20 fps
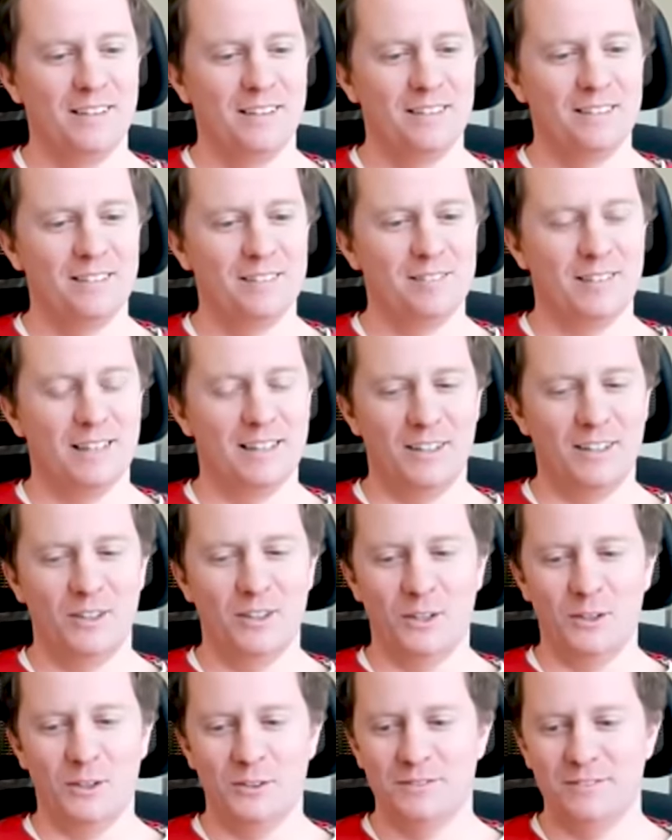uh, you
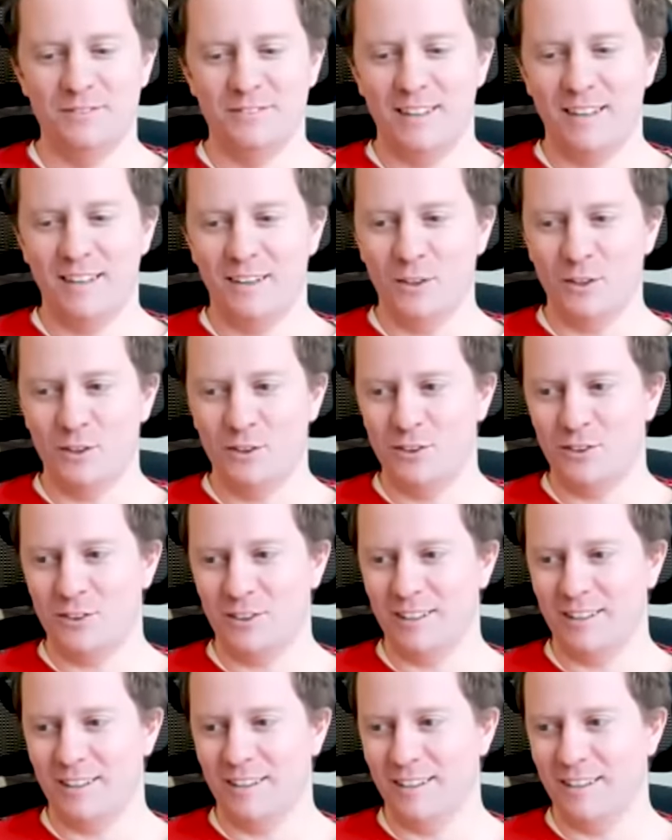know i was
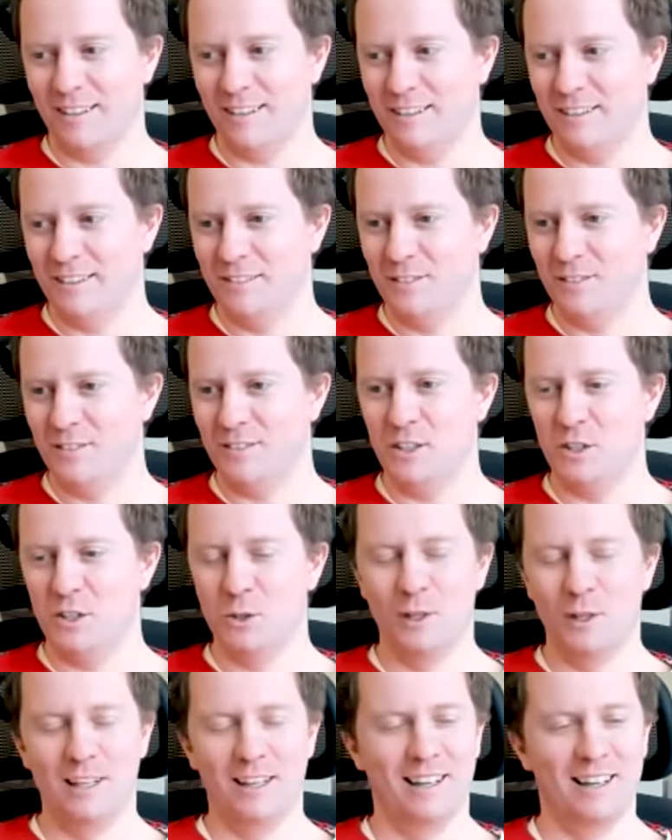uh,
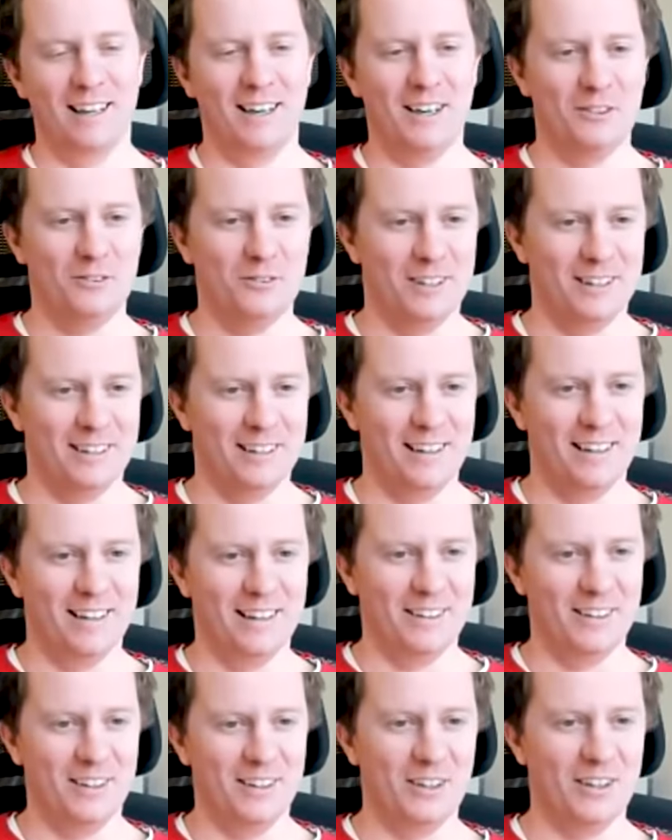newly in love and,
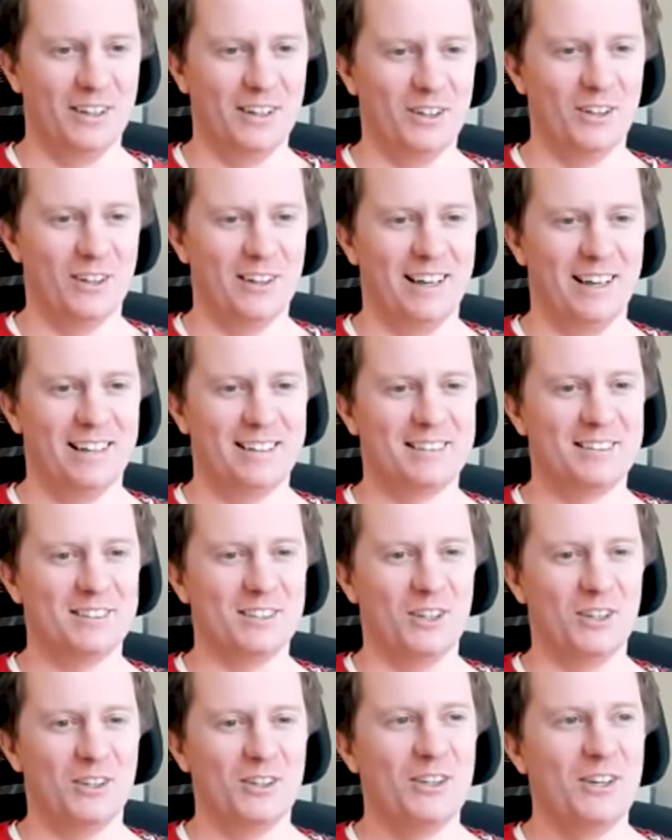and, and all that
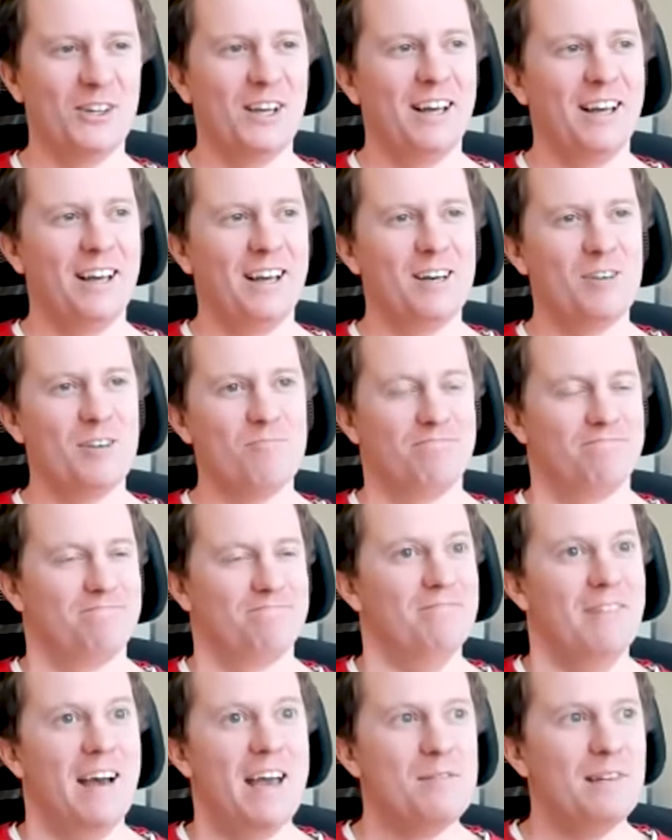so
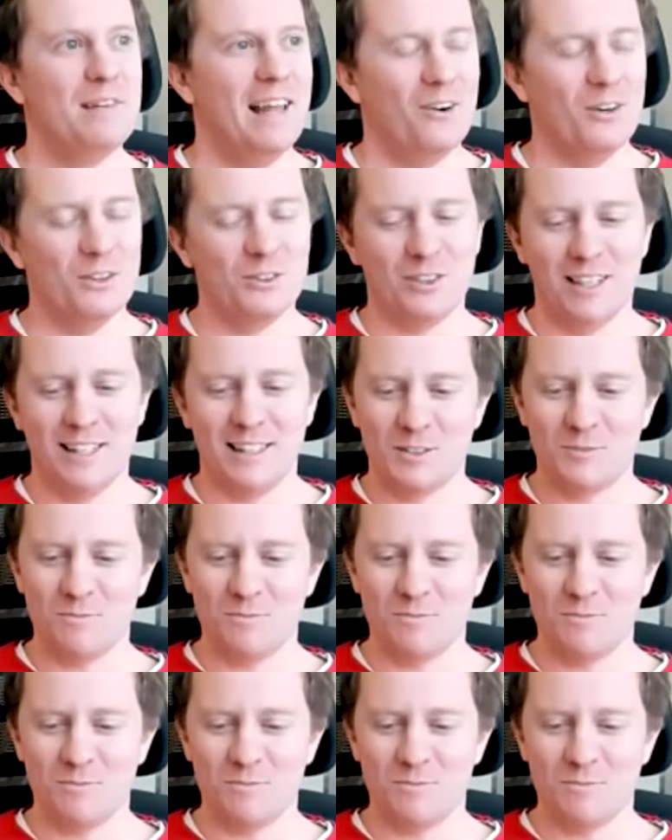maybe that was it.